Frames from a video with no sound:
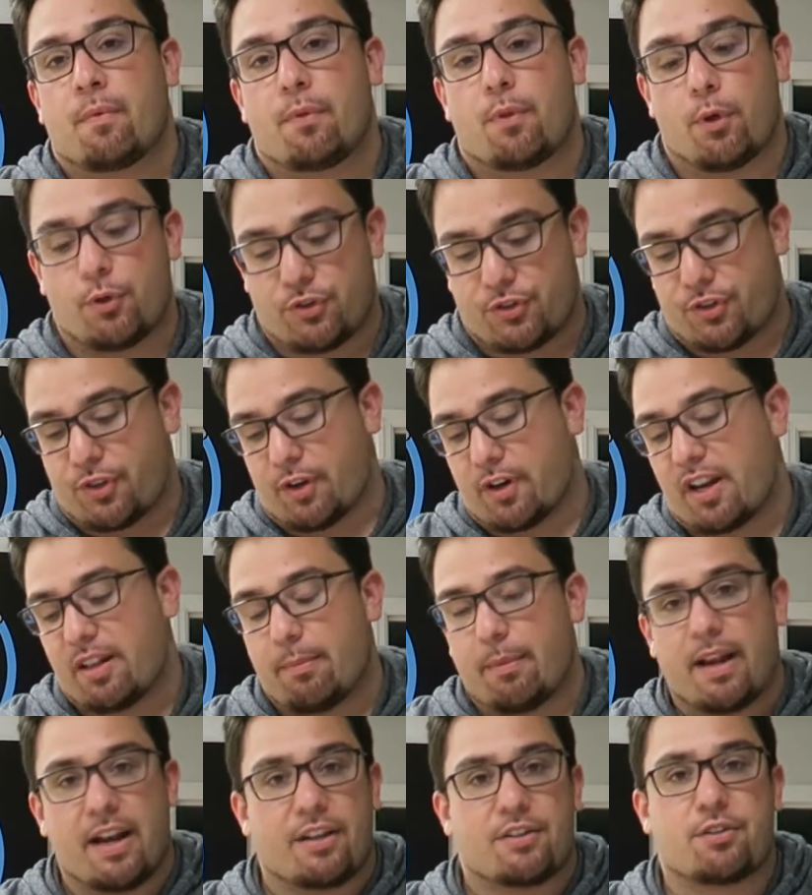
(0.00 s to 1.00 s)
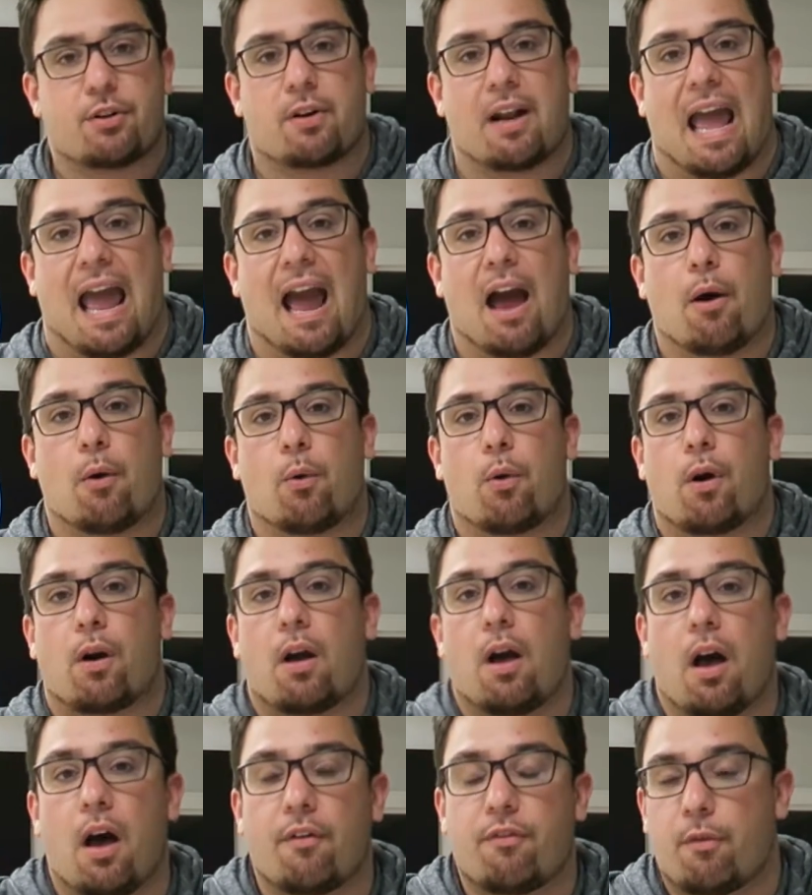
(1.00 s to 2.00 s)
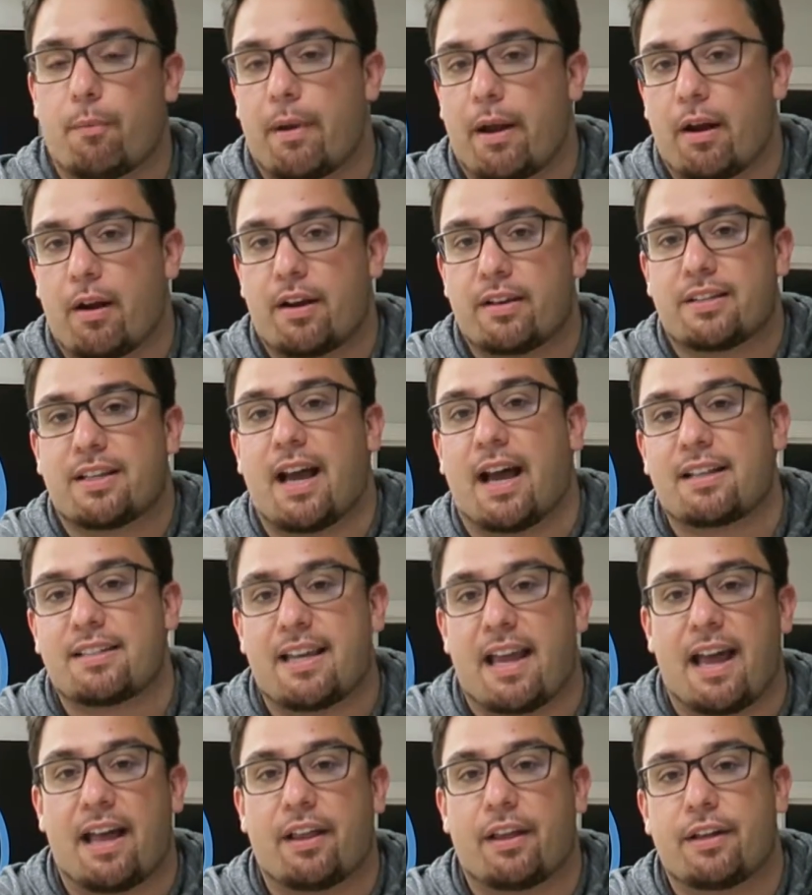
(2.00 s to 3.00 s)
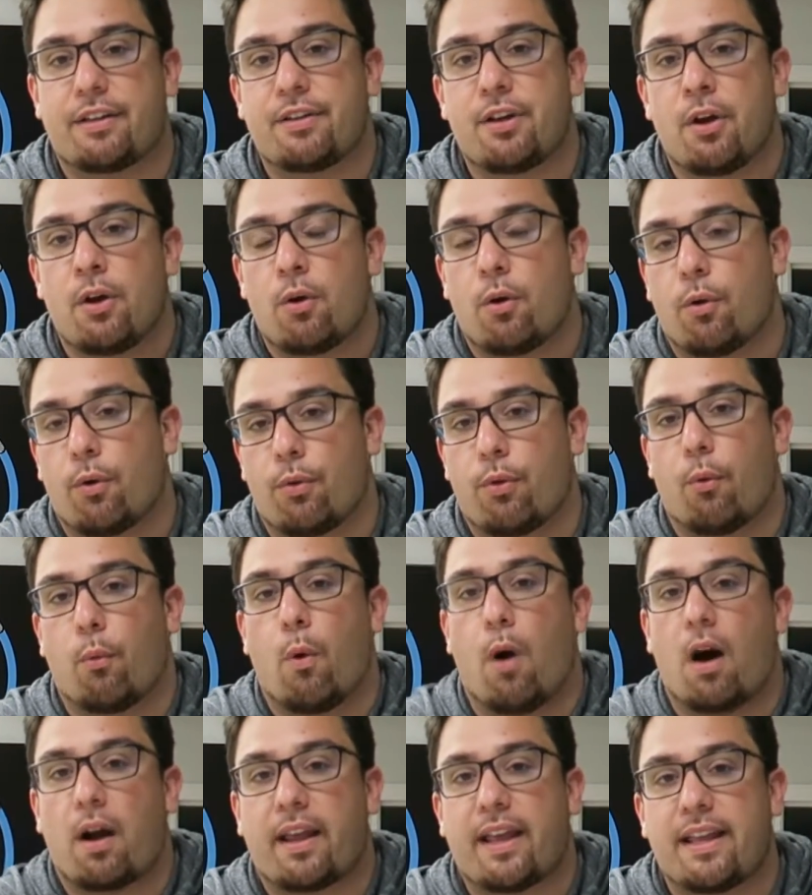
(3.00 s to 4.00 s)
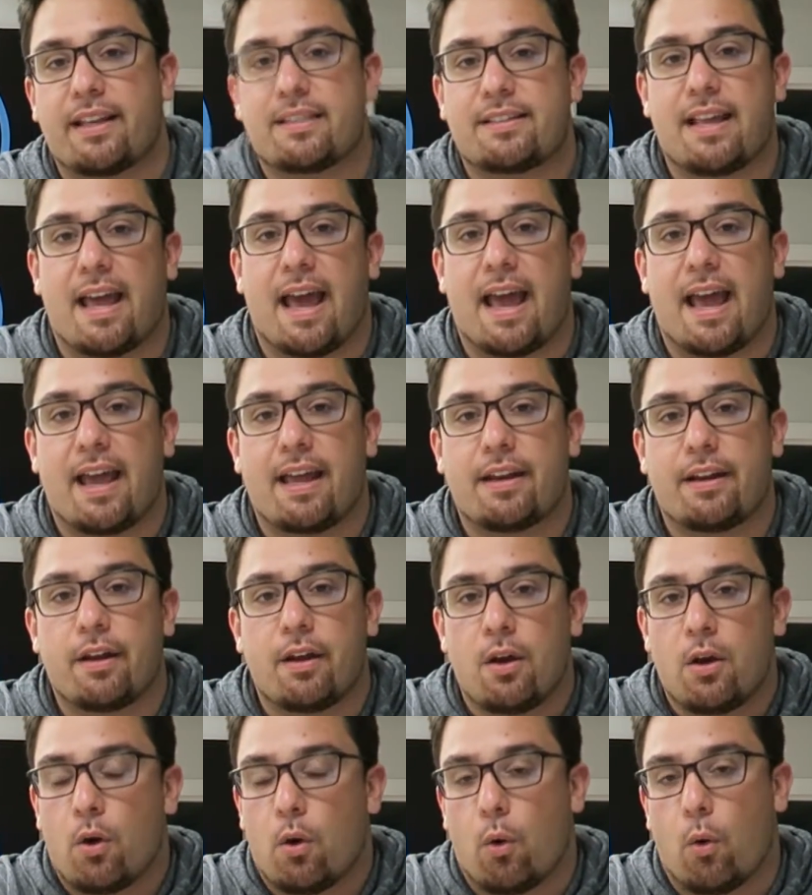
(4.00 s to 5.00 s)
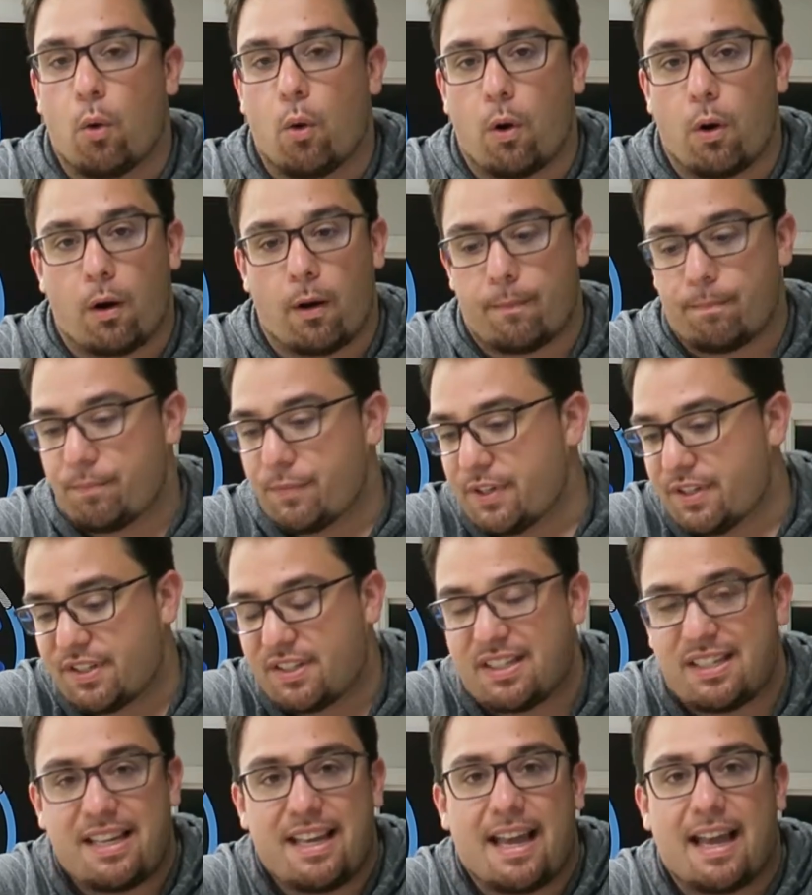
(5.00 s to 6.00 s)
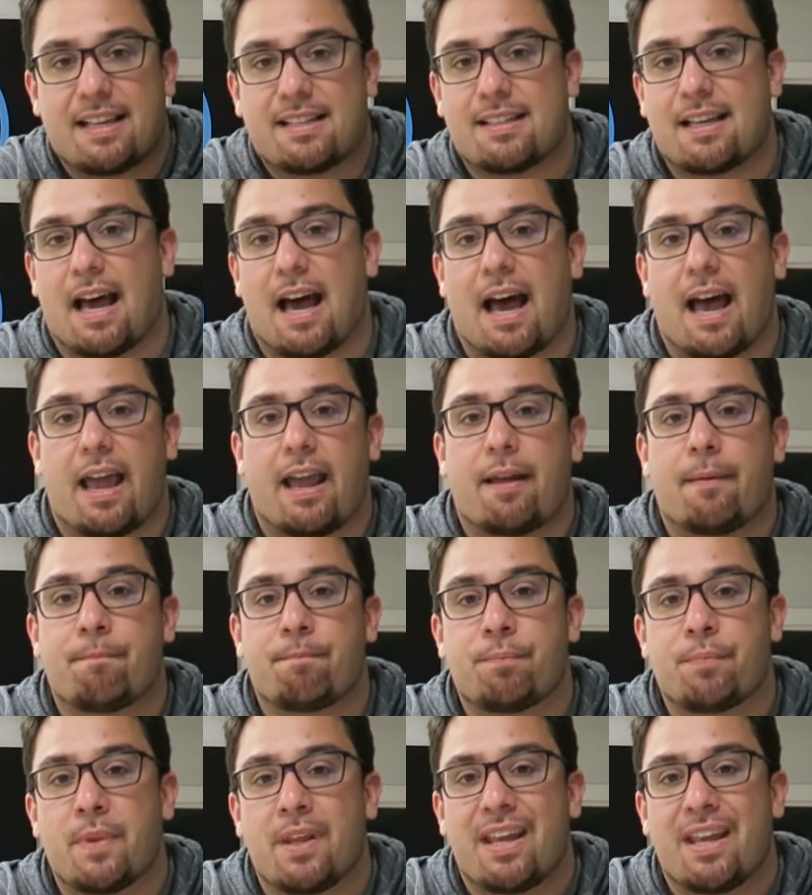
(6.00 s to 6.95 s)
those 30 minutes or an hour of America's Got Talent or The Walking Dead or CSI